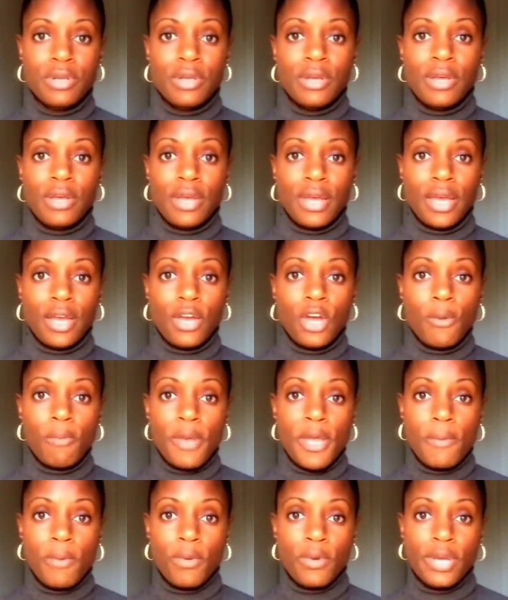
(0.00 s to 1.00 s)
how
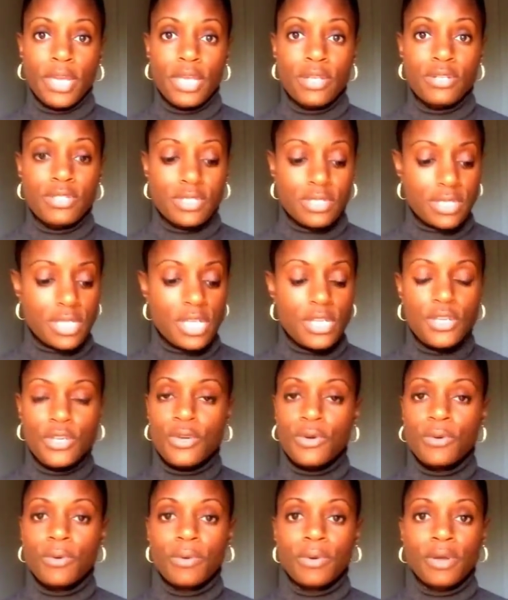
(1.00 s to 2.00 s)
people can see
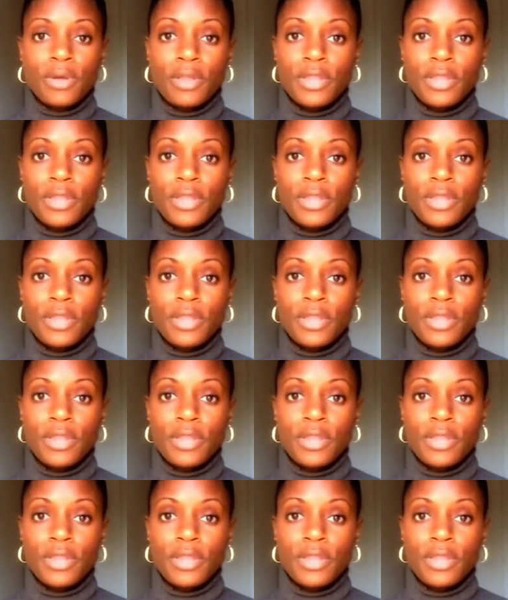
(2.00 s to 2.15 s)
you.